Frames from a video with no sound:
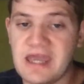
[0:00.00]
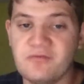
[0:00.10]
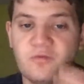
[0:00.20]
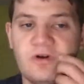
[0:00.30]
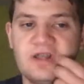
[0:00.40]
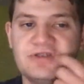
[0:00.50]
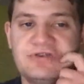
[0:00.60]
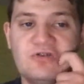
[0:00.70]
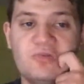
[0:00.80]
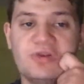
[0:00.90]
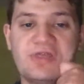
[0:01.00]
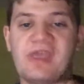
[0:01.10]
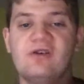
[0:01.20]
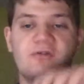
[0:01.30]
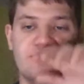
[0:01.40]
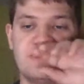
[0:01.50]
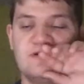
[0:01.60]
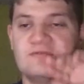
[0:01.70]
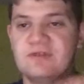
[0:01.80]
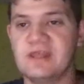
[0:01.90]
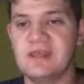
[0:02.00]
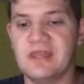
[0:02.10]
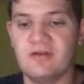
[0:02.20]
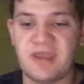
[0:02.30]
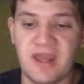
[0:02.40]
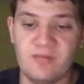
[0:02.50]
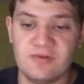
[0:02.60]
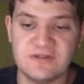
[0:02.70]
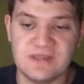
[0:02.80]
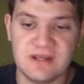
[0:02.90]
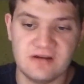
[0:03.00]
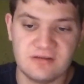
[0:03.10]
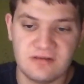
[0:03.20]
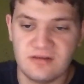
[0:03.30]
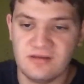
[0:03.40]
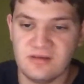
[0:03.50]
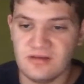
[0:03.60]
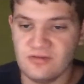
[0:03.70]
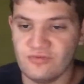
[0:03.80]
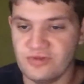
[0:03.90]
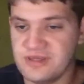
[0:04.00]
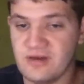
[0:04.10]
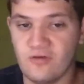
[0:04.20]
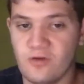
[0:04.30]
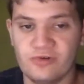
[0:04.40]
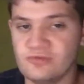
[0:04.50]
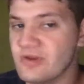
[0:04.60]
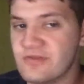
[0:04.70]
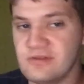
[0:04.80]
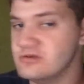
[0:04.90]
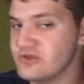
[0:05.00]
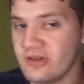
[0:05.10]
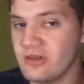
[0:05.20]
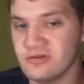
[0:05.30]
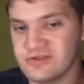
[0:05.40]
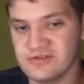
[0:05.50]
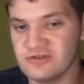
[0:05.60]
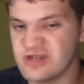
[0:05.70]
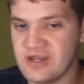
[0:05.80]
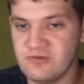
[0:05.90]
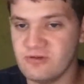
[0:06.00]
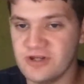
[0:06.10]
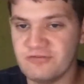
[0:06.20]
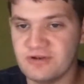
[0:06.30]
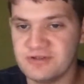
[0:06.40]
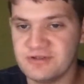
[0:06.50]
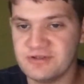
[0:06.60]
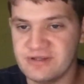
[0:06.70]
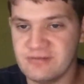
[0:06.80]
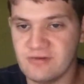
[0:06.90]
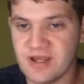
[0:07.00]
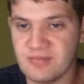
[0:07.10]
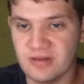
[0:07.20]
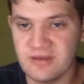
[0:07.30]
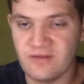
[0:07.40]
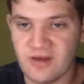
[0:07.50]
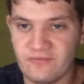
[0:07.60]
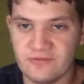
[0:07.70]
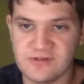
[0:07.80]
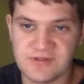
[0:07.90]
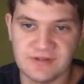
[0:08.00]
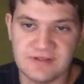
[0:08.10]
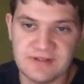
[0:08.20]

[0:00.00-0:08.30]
I want to, but they don't really allow cameras in there. Yeah, all Broadway theaters are closed until January 2021, I believe, unfortunately.